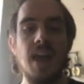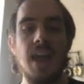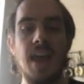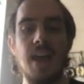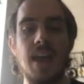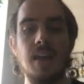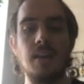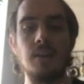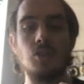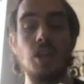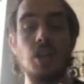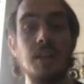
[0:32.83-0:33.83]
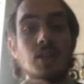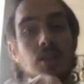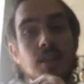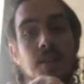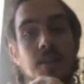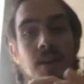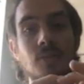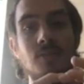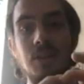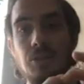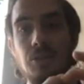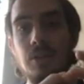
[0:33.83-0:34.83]
and changes the amount of
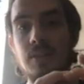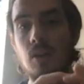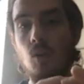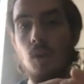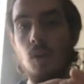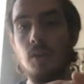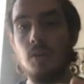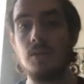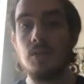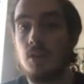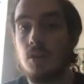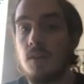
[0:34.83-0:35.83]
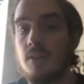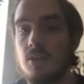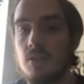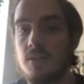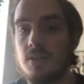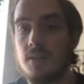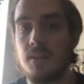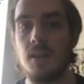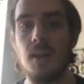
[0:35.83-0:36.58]
field in that coil to generate electricity.